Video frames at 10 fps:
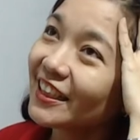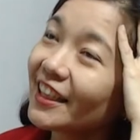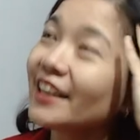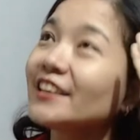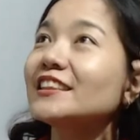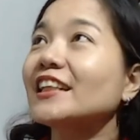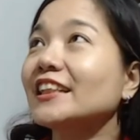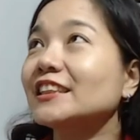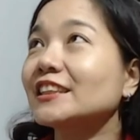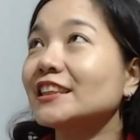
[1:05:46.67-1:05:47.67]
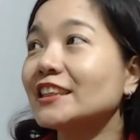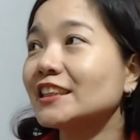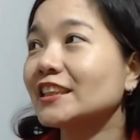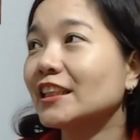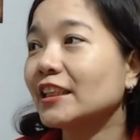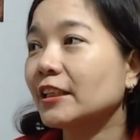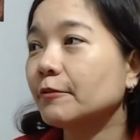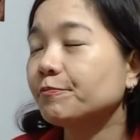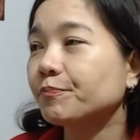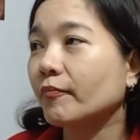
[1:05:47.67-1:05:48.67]
it's nice because this is
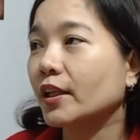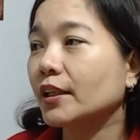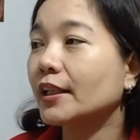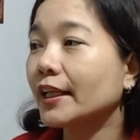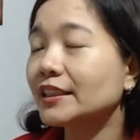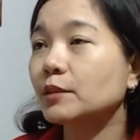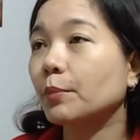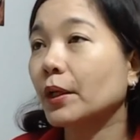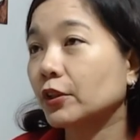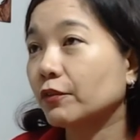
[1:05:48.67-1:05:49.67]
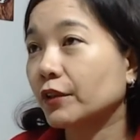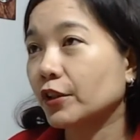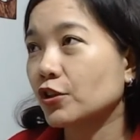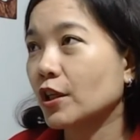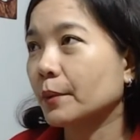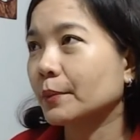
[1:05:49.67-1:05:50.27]
the, the nice part of our job.